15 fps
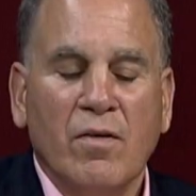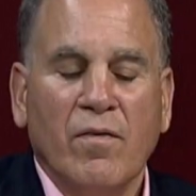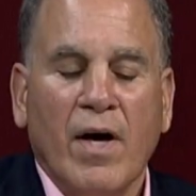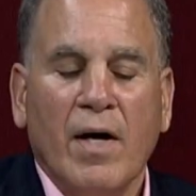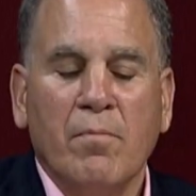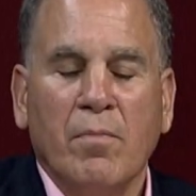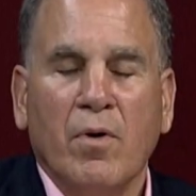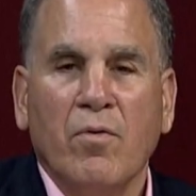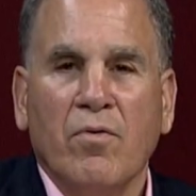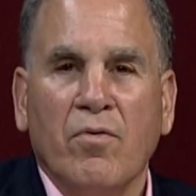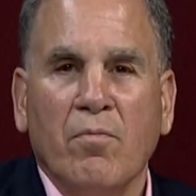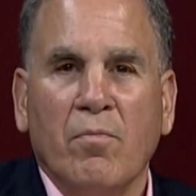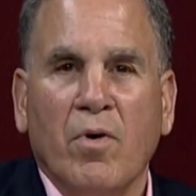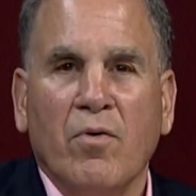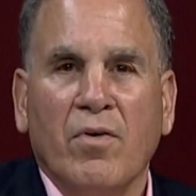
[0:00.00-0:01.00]
got
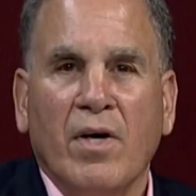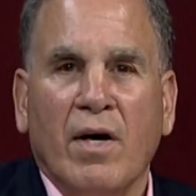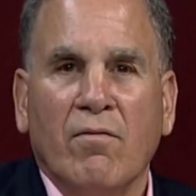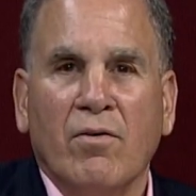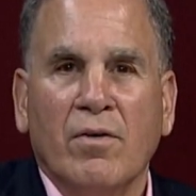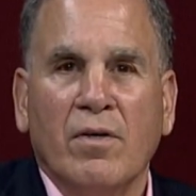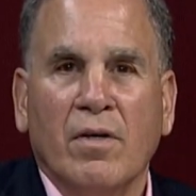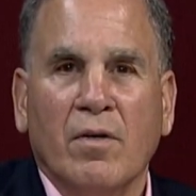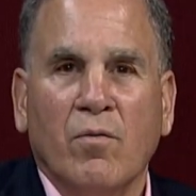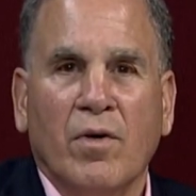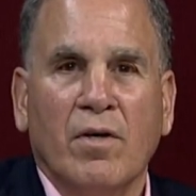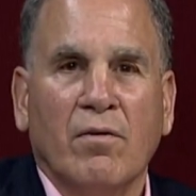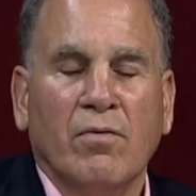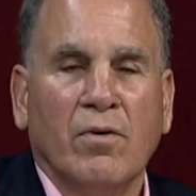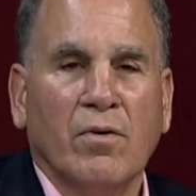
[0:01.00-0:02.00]
both covered.
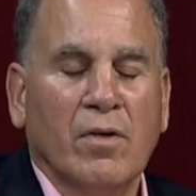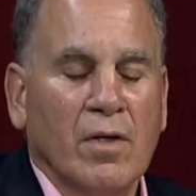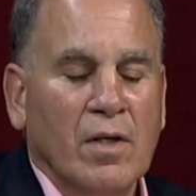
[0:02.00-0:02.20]
Wonderful.